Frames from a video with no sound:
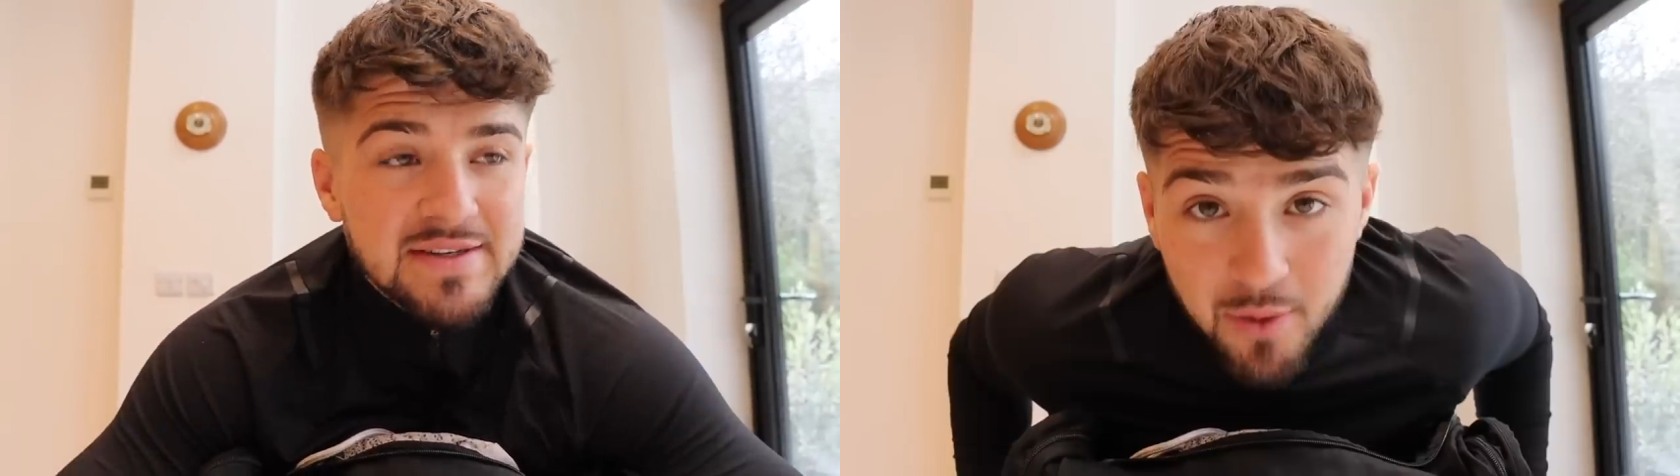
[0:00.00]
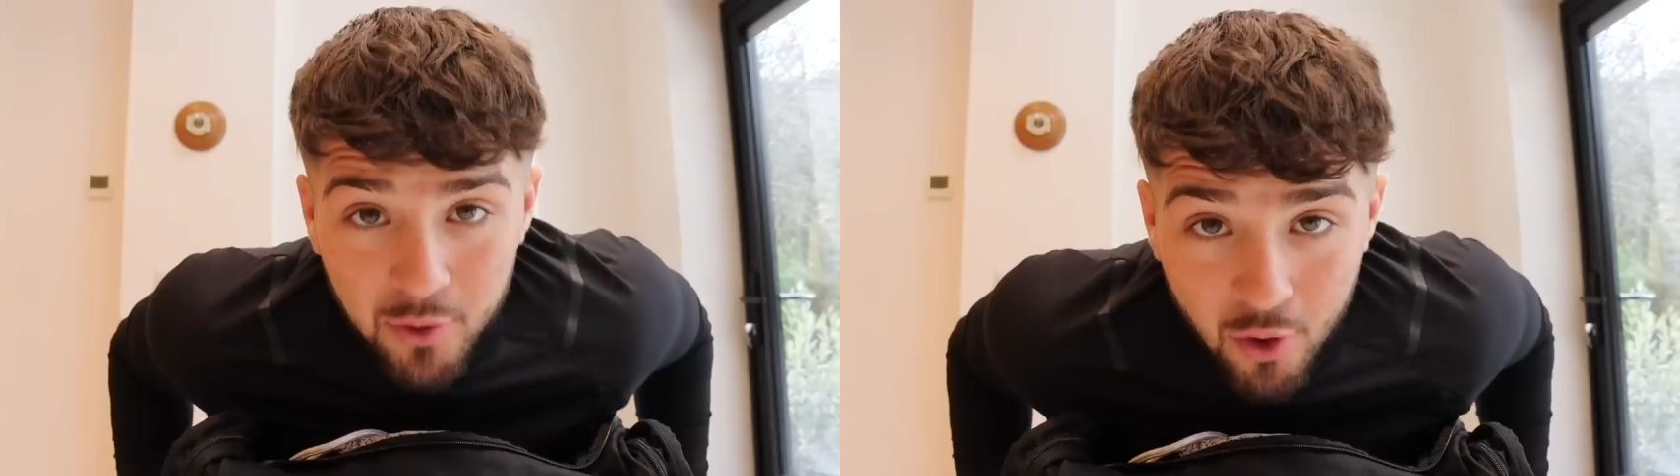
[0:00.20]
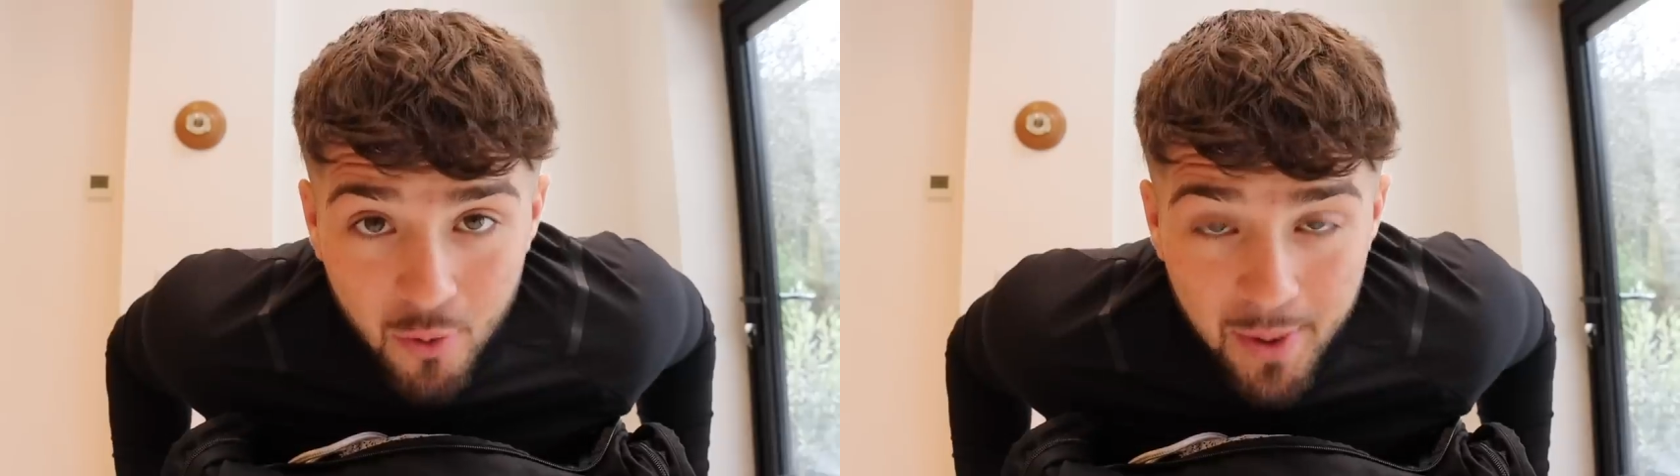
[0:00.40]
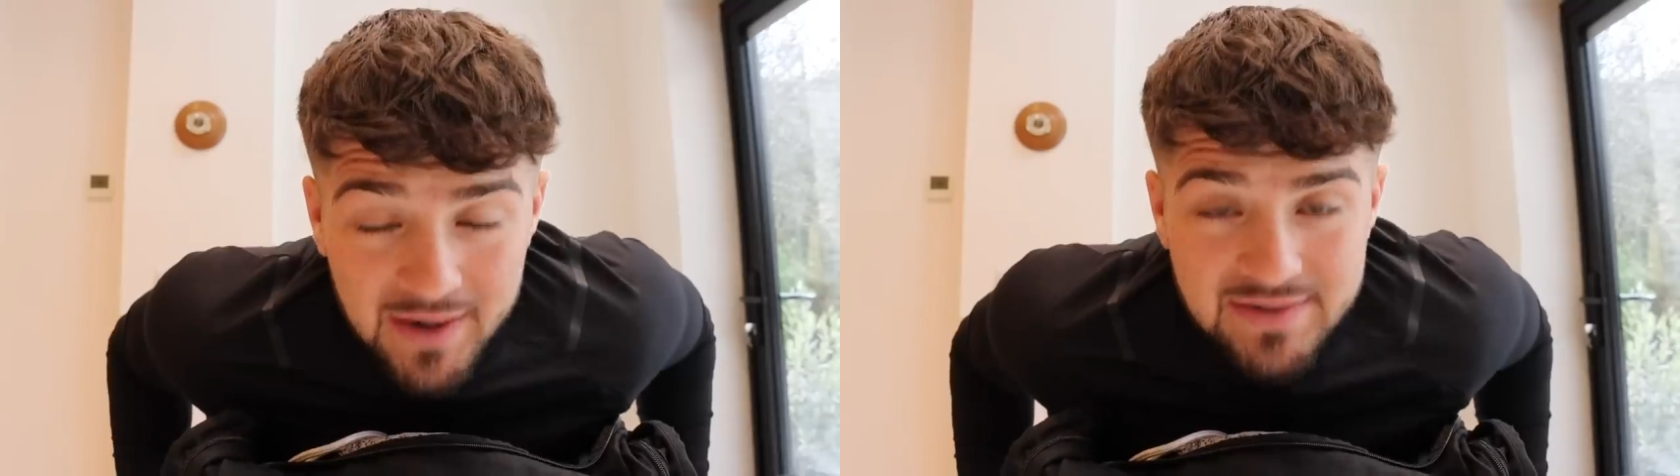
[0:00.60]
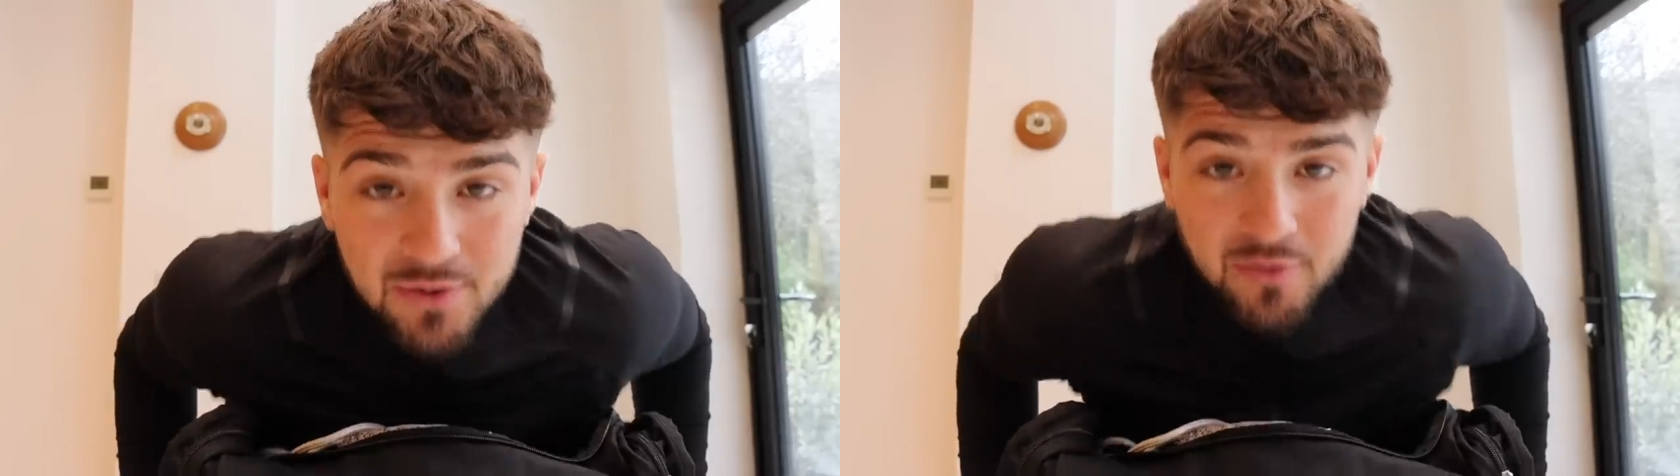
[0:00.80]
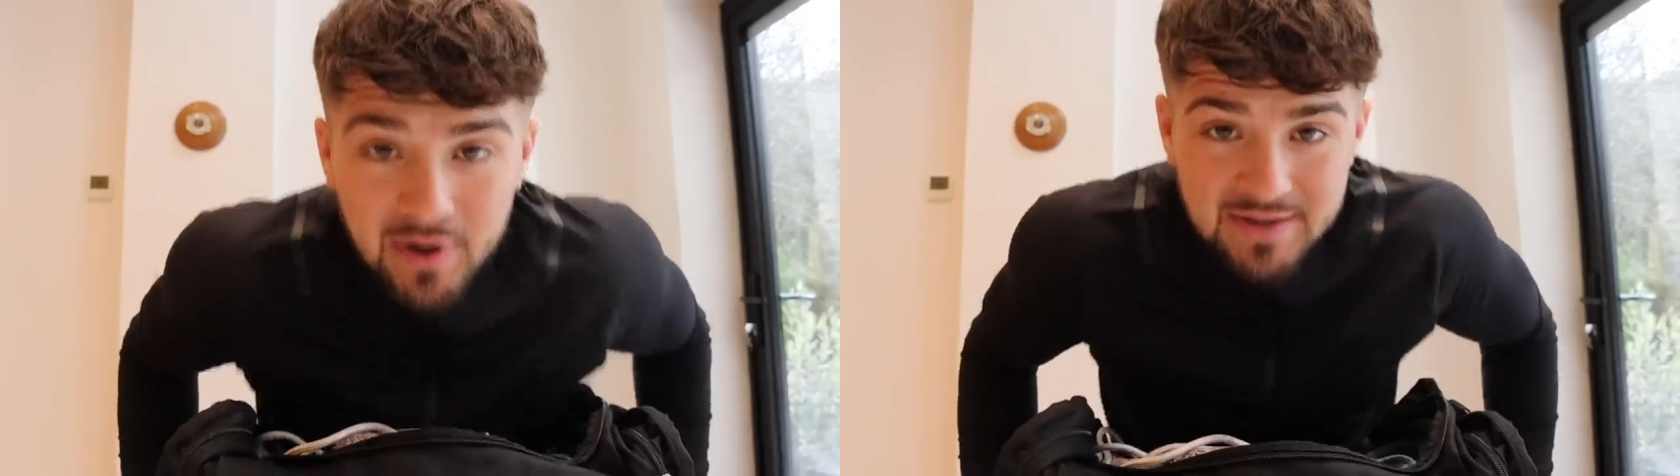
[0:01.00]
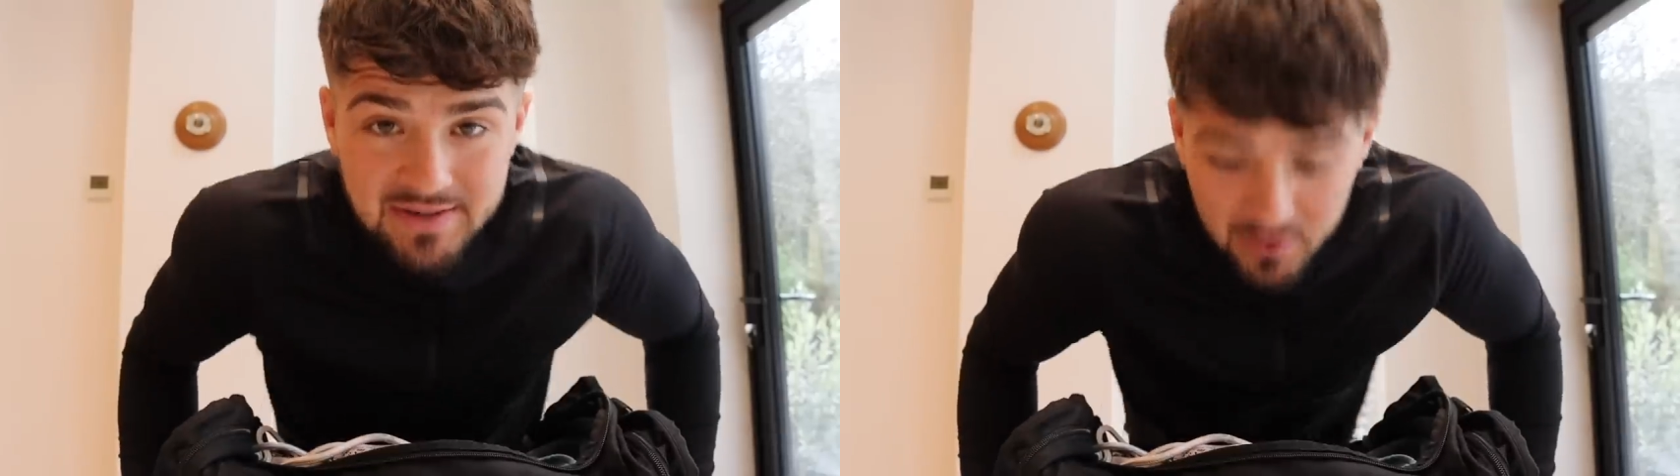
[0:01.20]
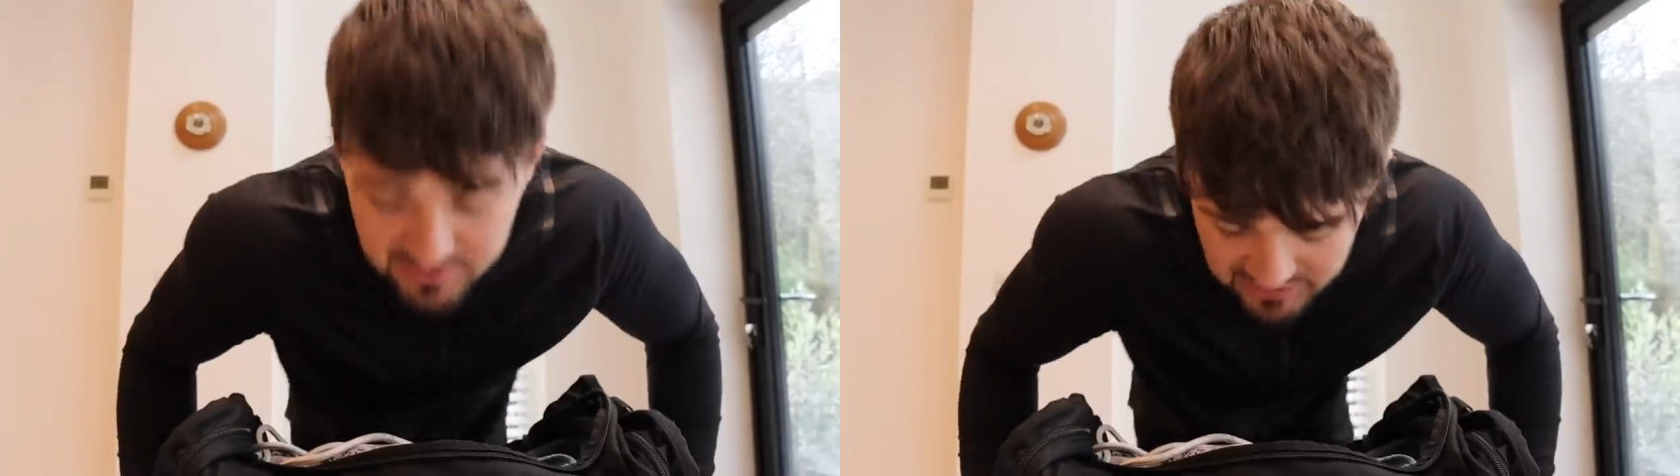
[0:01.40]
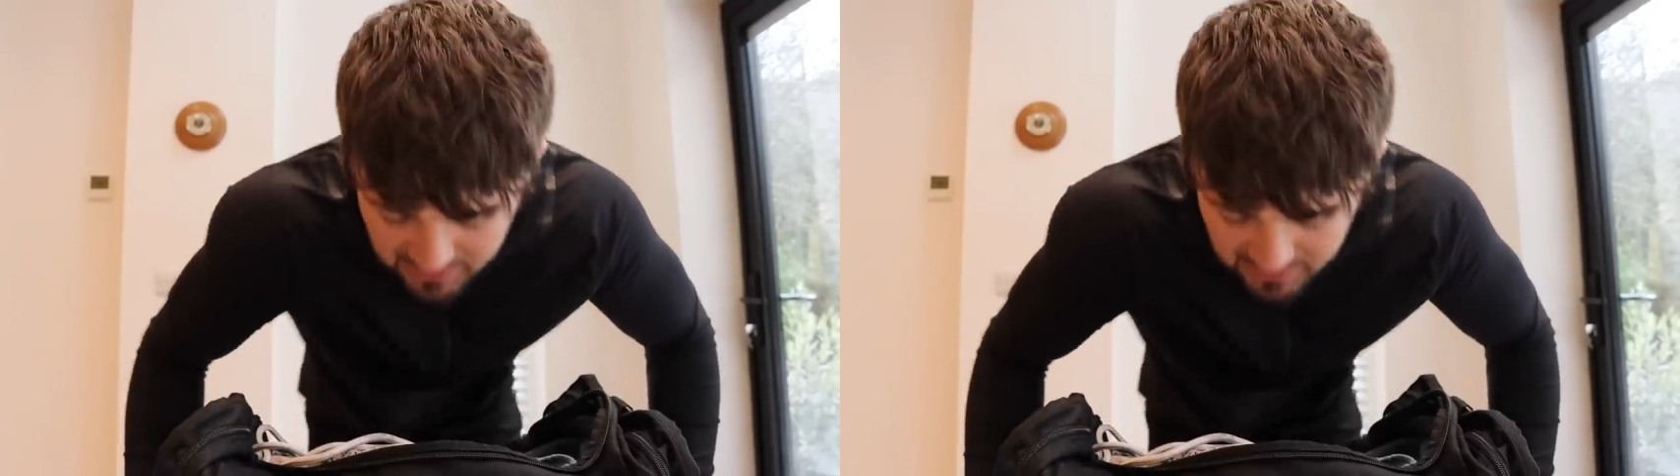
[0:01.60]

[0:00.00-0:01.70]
But yeah, we're all packed up, ready to go to the